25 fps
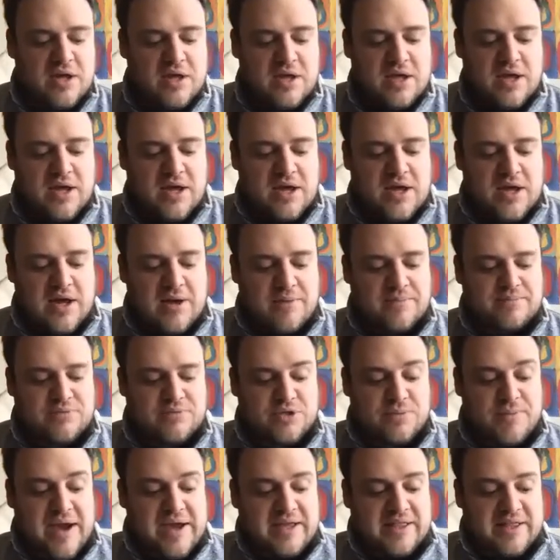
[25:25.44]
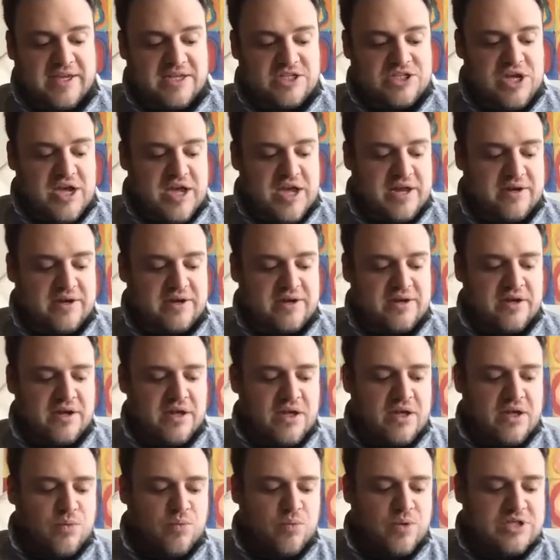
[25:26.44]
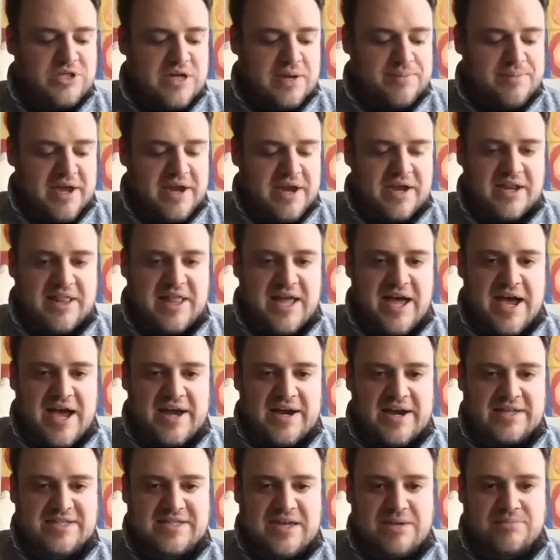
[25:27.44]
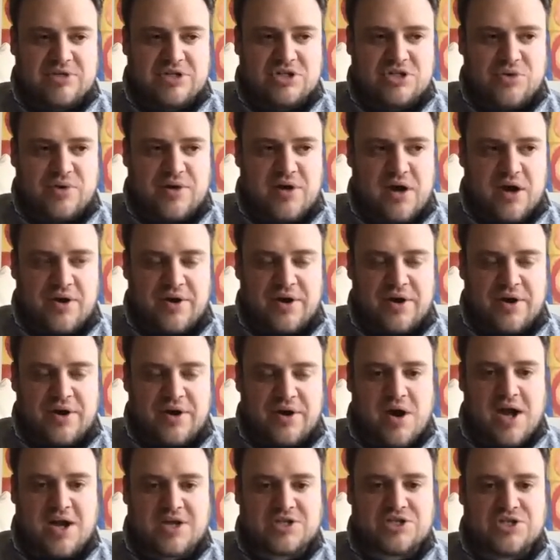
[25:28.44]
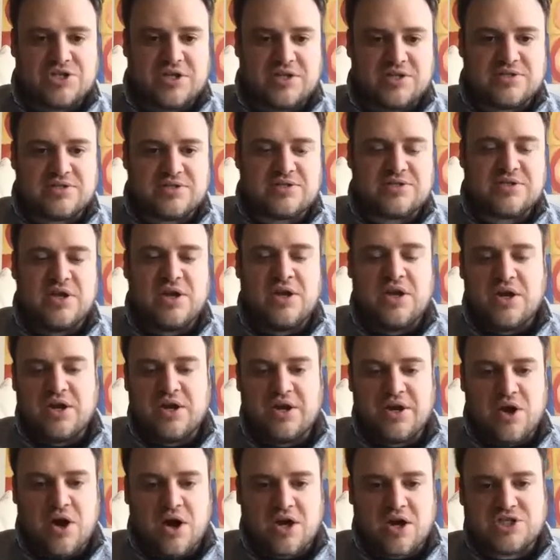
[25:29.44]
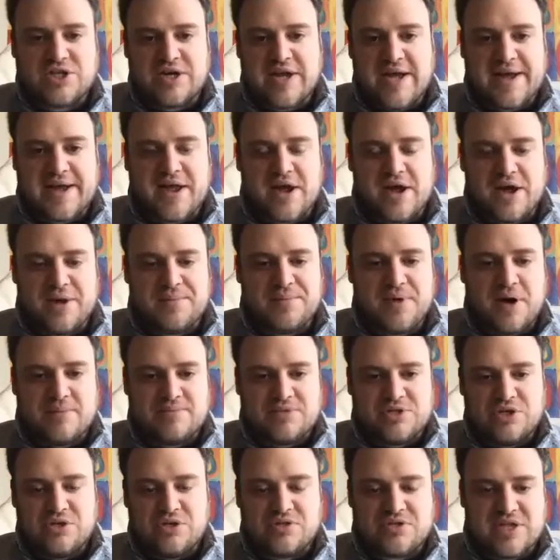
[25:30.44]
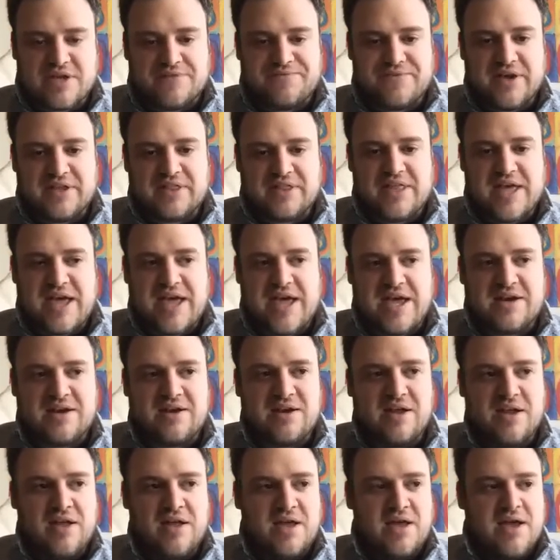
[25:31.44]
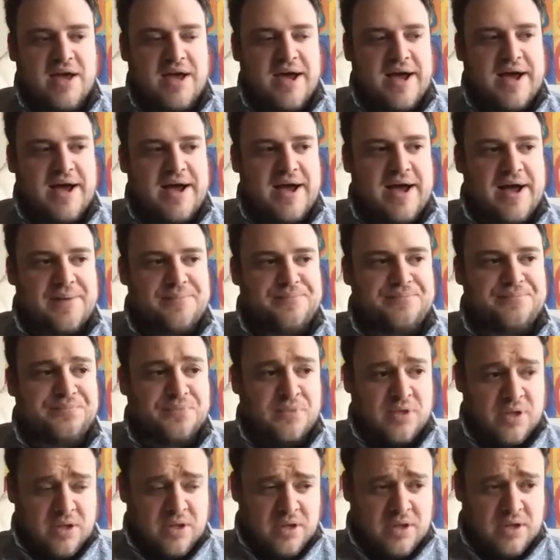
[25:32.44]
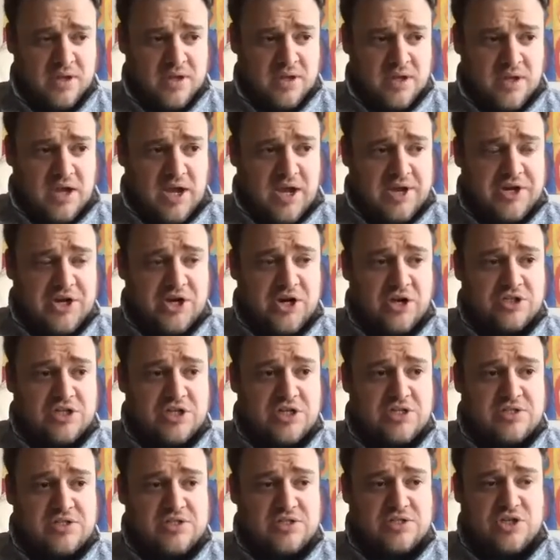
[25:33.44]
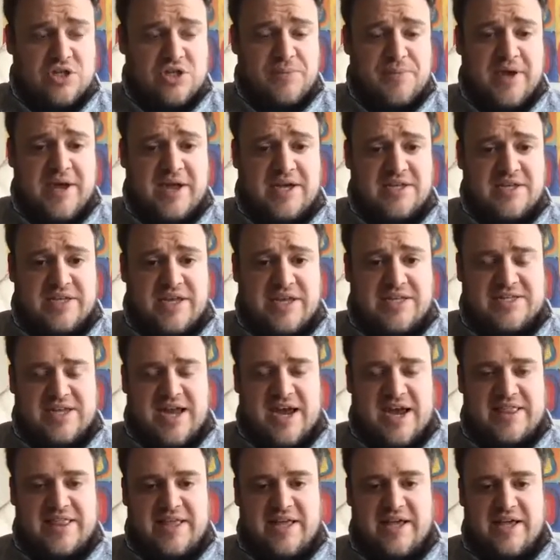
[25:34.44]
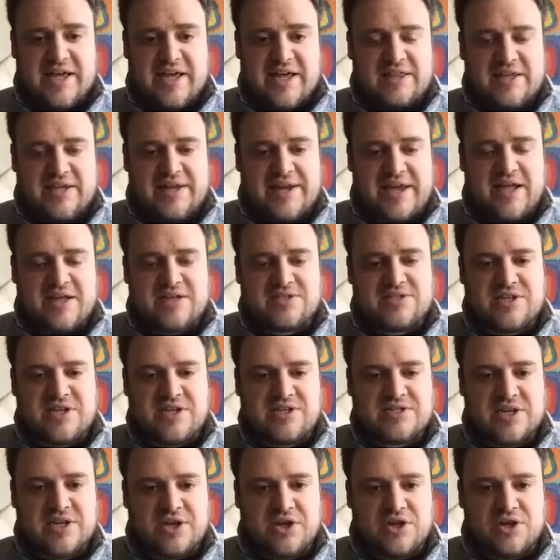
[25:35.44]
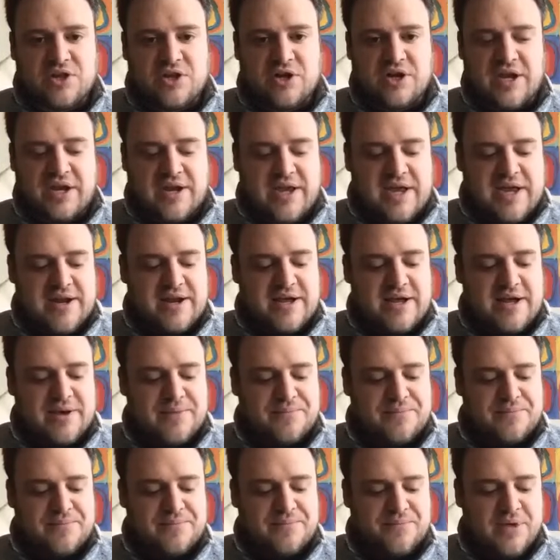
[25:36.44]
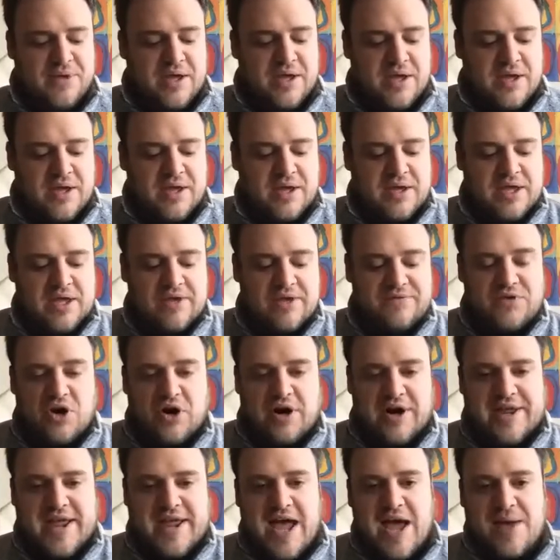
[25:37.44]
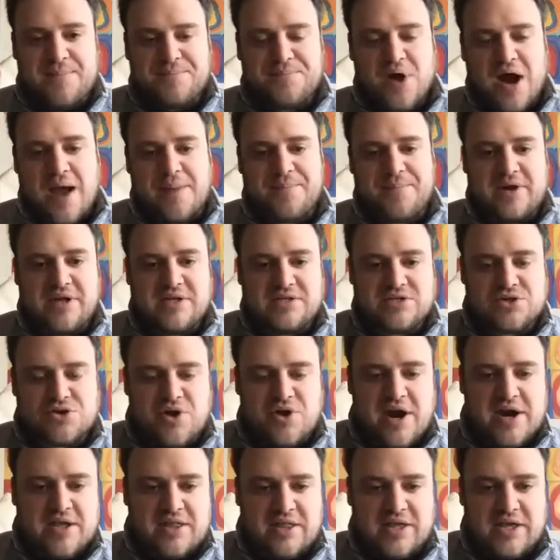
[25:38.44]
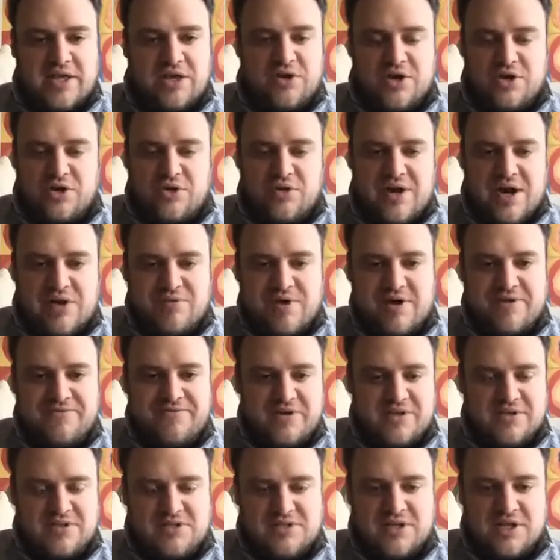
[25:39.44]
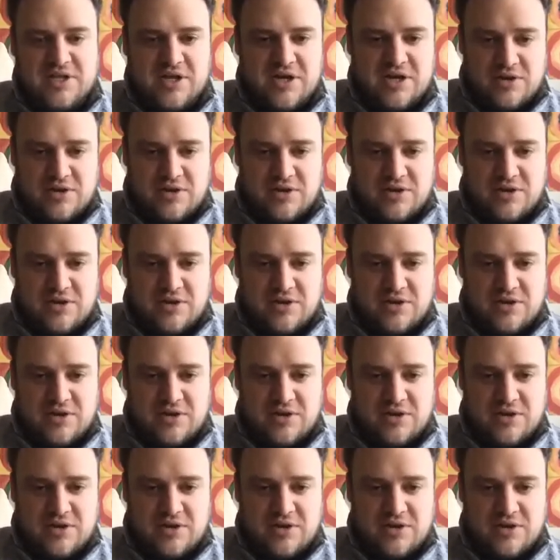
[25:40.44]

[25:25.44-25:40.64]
So my lead gen, which I'm liking a lot, is I'm just doing REO auctions auction.com, Hubzu, stuff like that. And, just so the biggest thing is kind of the analysis. Like you're looking at, if you know how to comp properties correctly, you can do it on Redfin, Zillow,